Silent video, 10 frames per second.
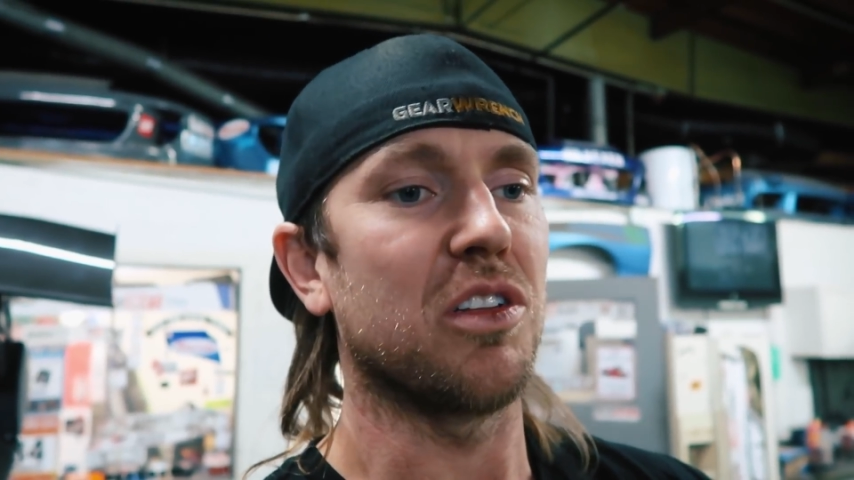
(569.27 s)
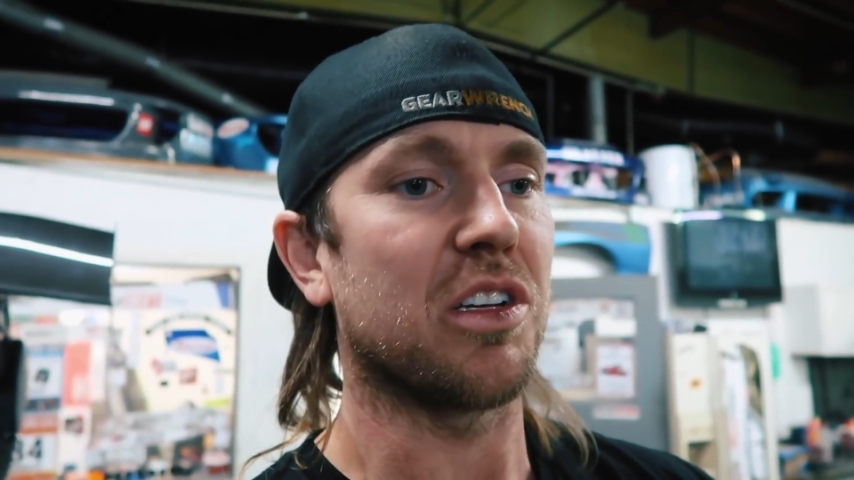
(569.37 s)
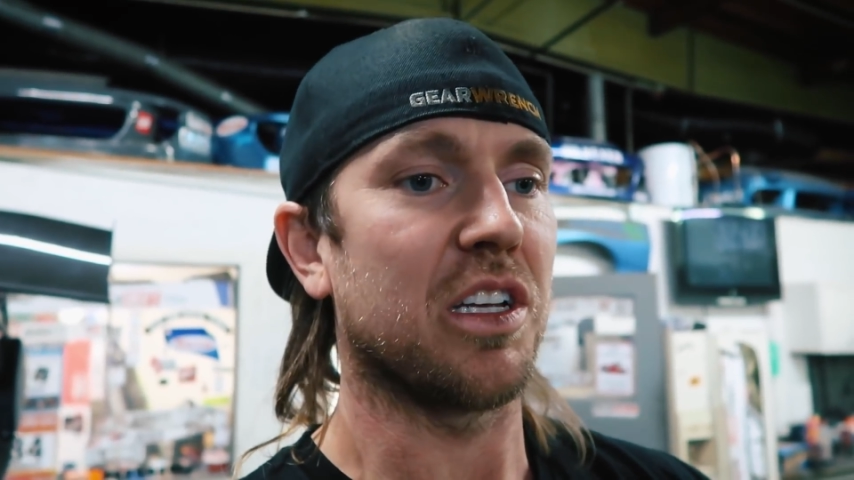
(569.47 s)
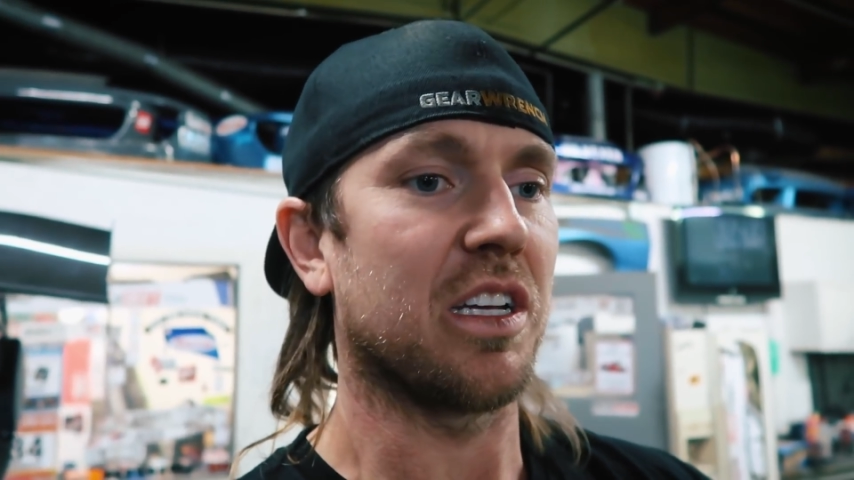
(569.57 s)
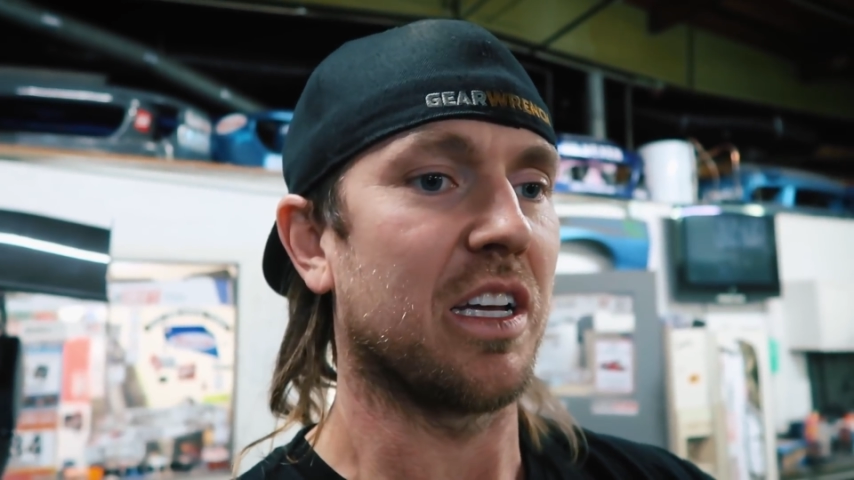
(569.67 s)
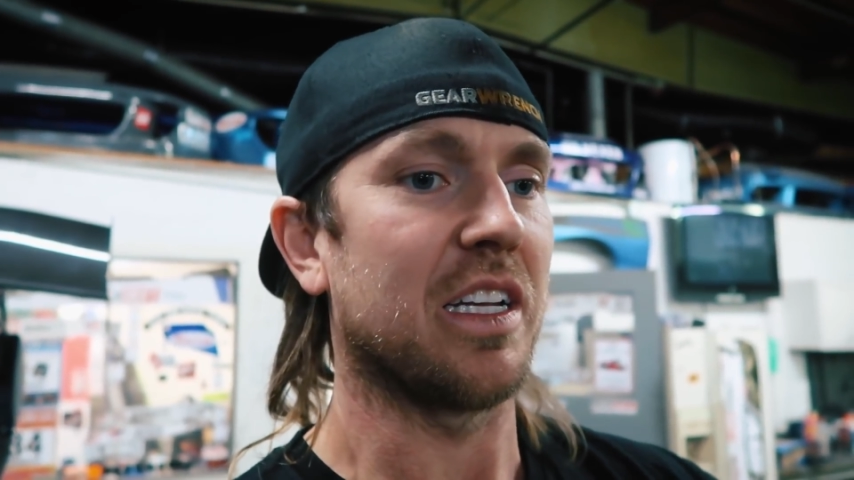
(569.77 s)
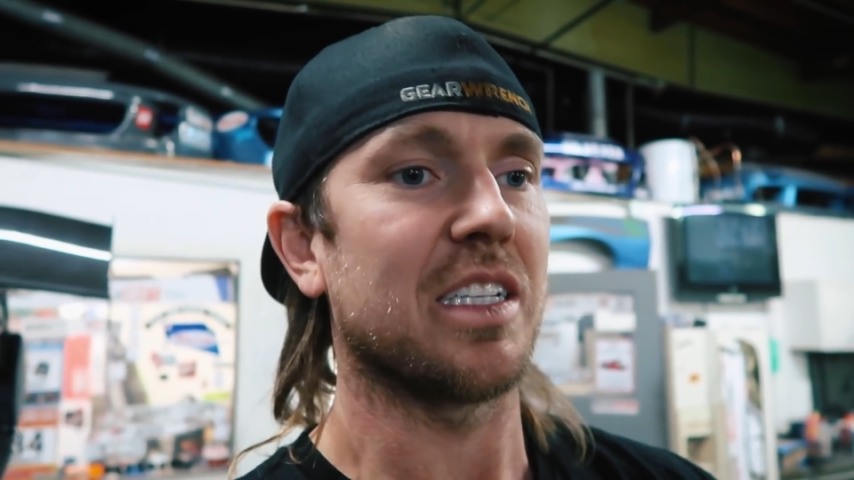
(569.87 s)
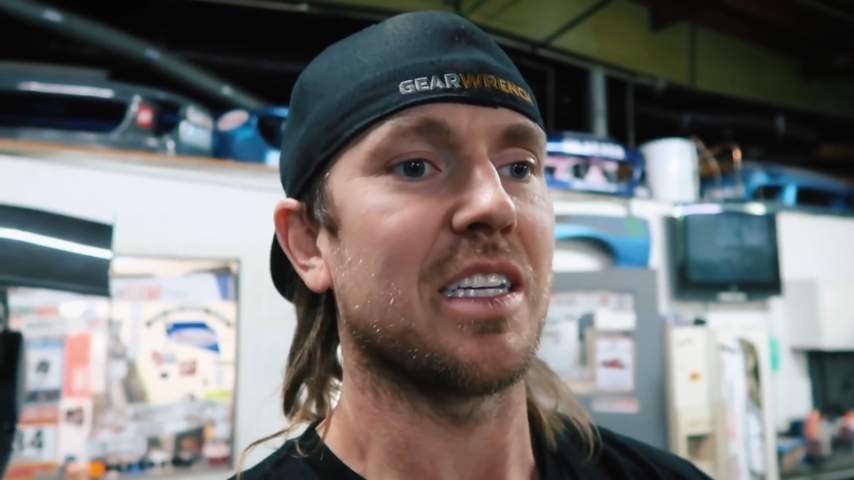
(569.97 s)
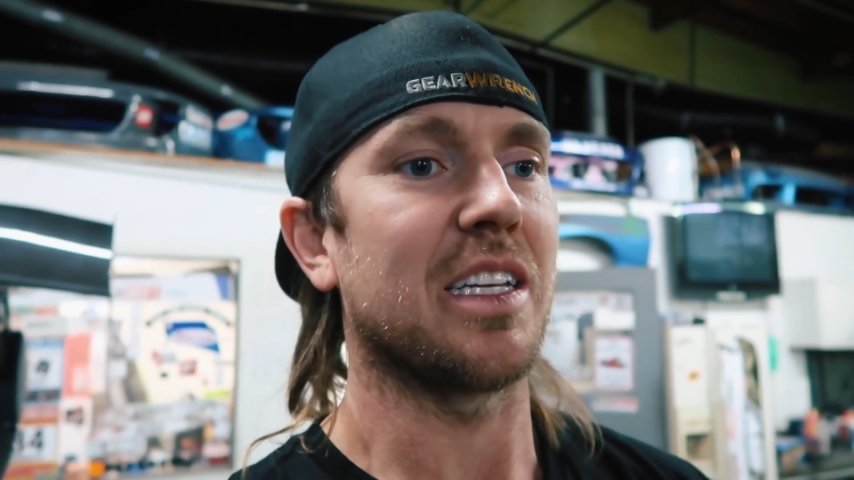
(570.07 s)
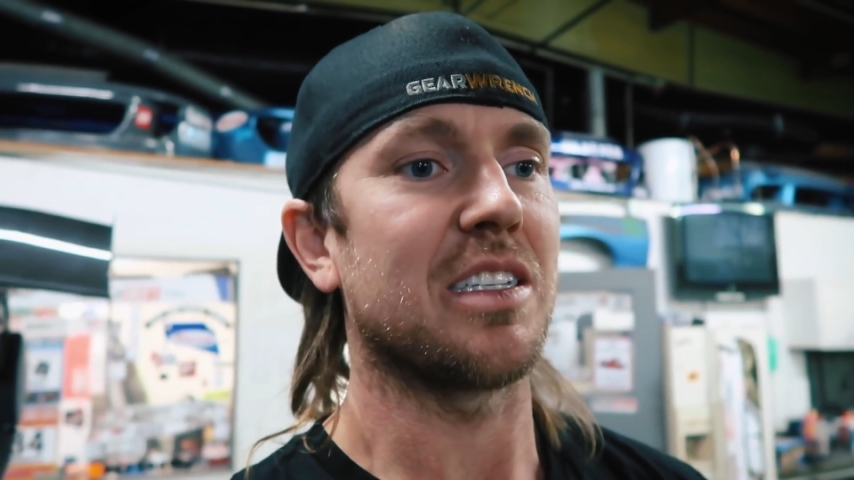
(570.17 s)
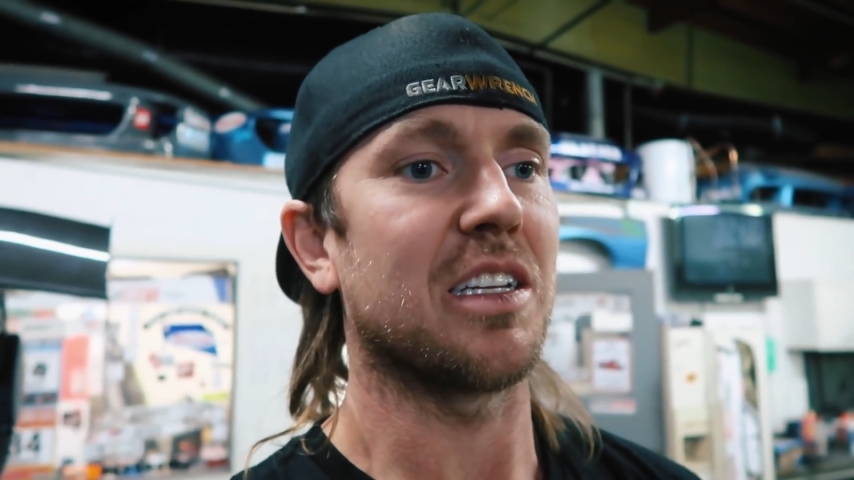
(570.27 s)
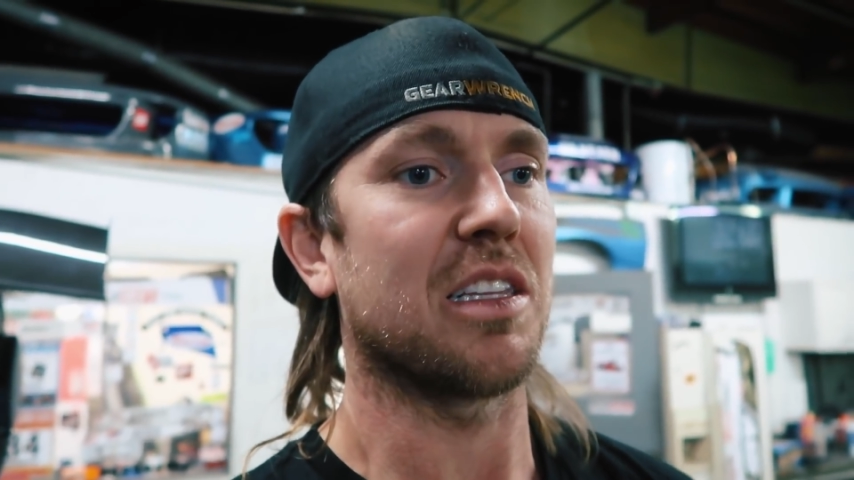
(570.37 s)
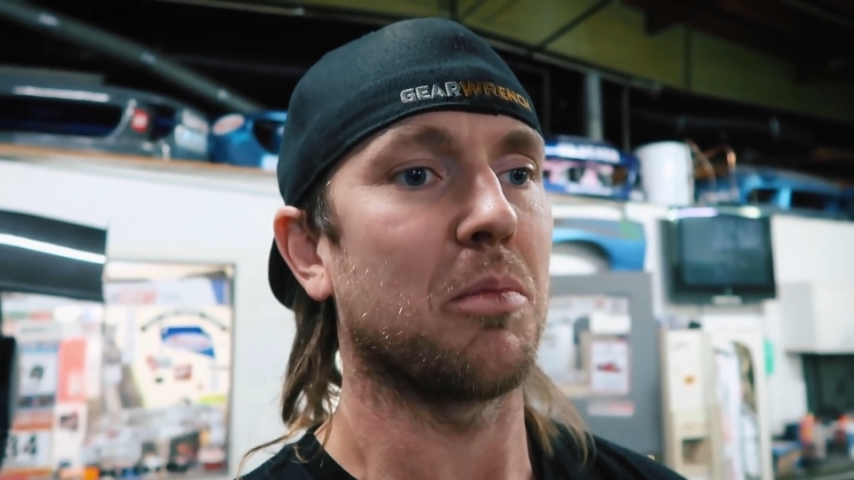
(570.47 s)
looking and assessing